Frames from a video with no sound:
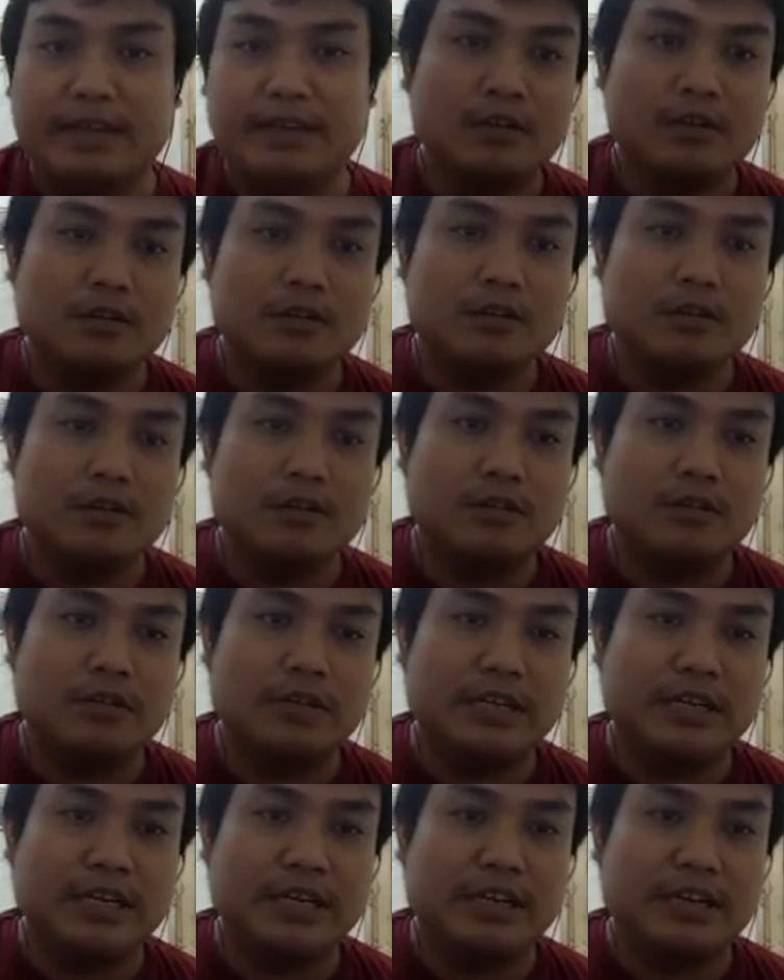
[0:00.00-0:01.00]
Oh
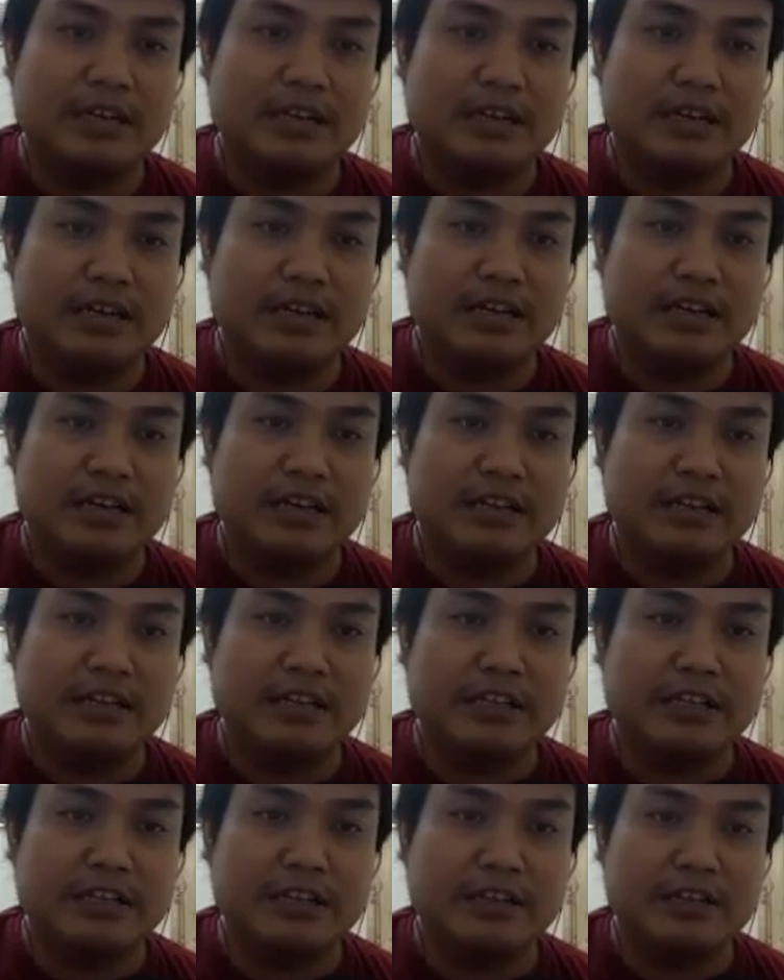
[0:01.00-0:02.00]
yeah, and there's
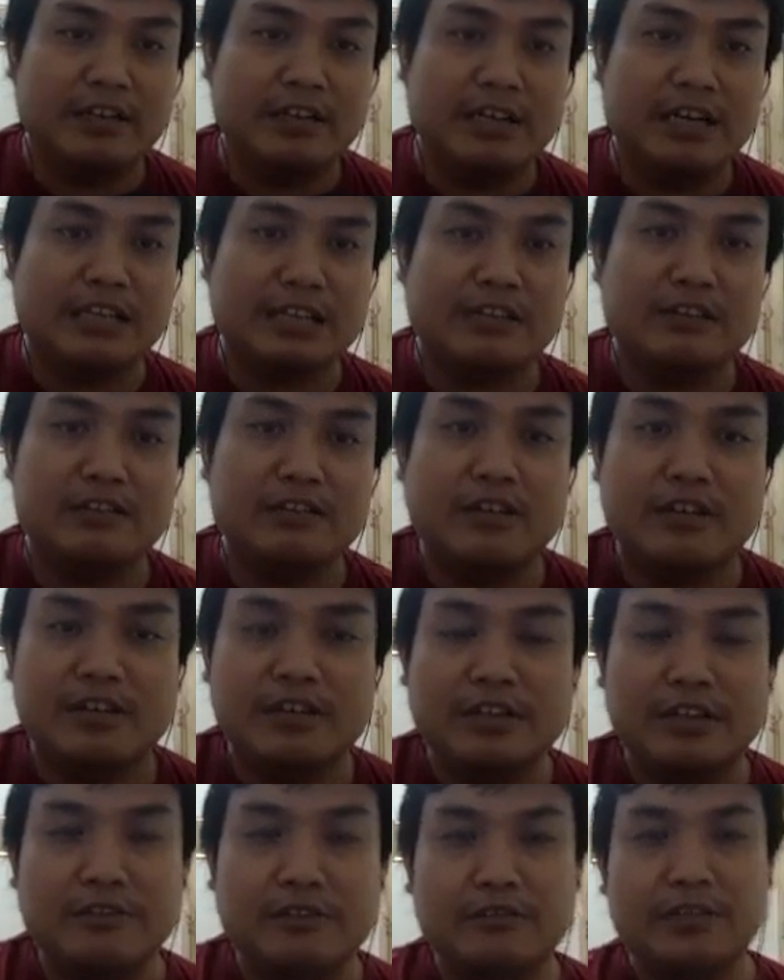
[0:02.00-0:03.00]
another
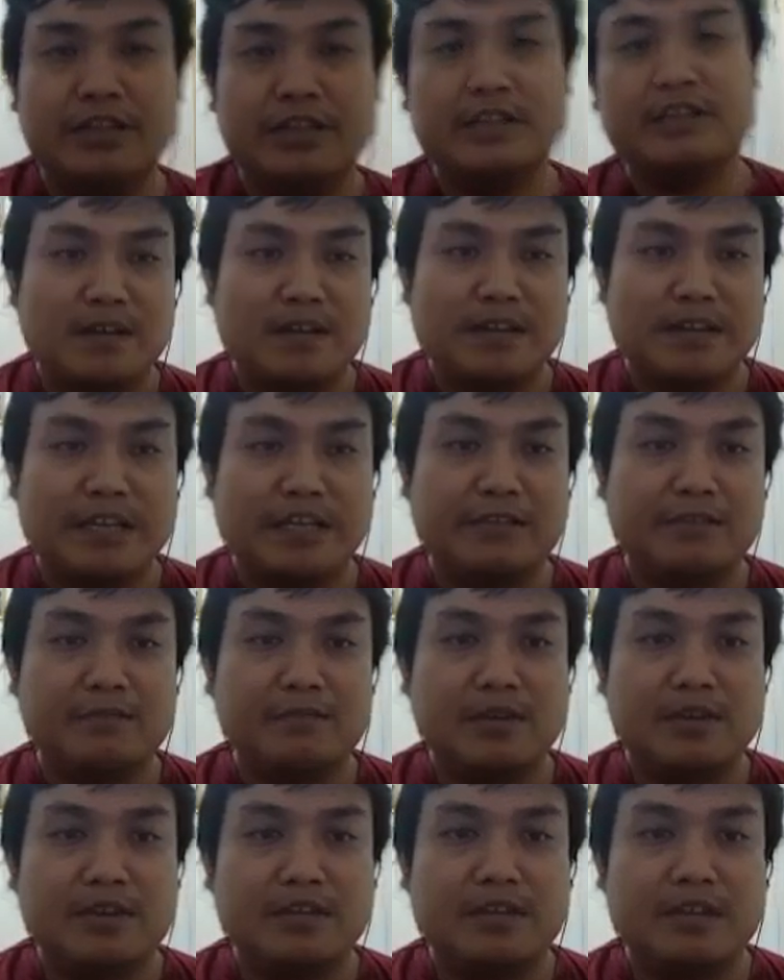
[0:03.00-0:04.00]
unique
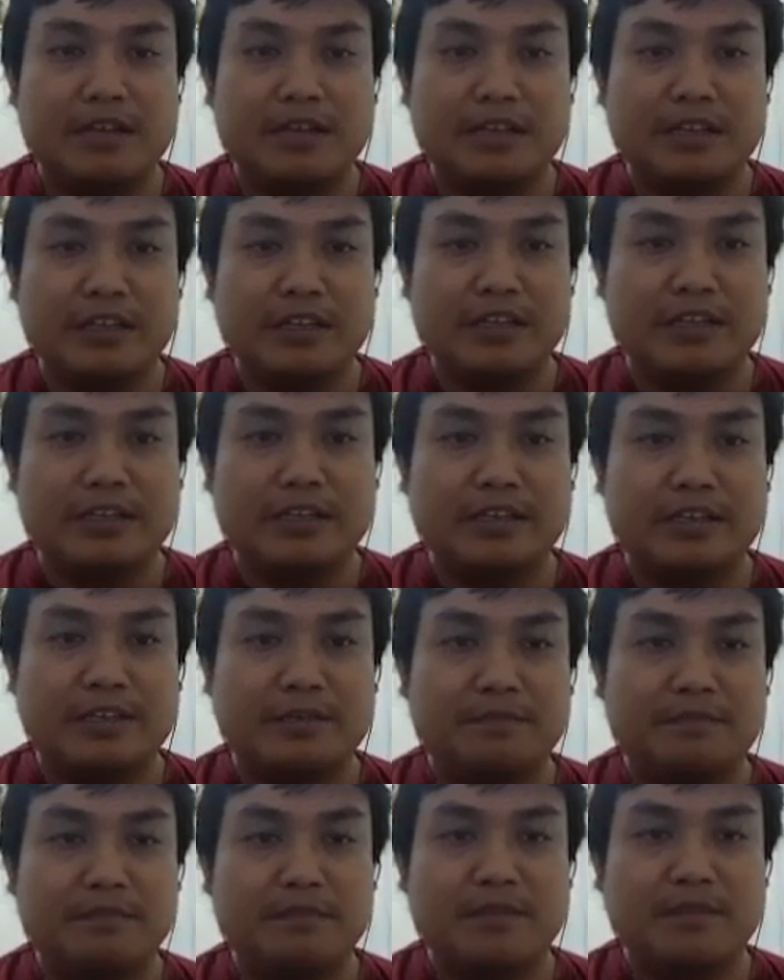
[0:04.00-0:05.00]
treatment in the
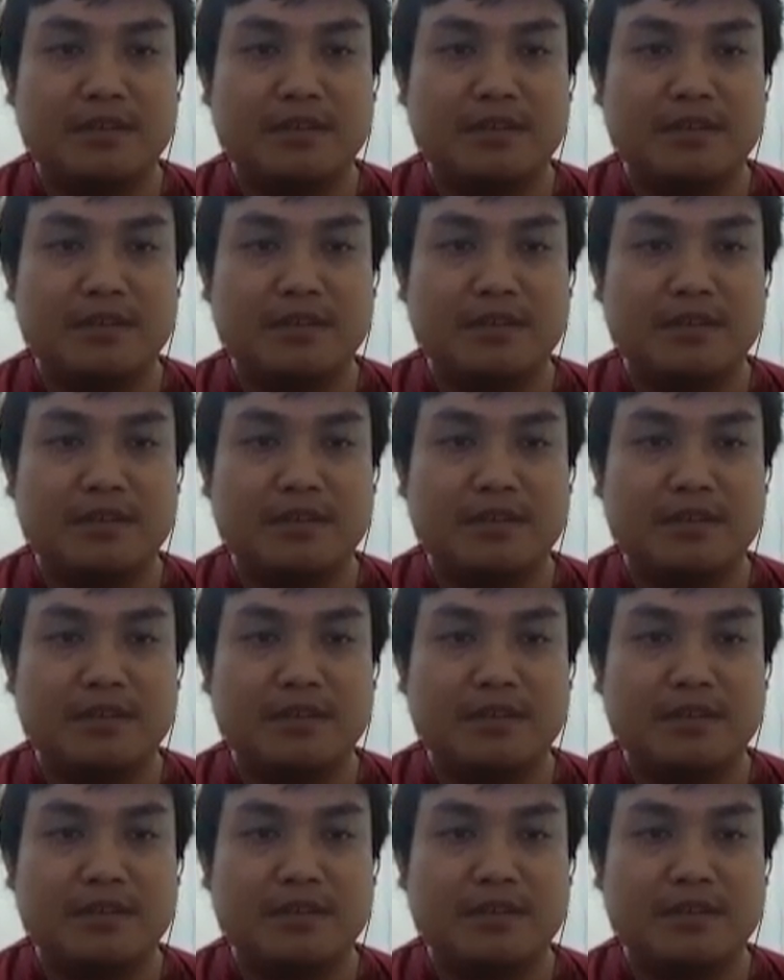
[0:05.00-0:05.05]
script.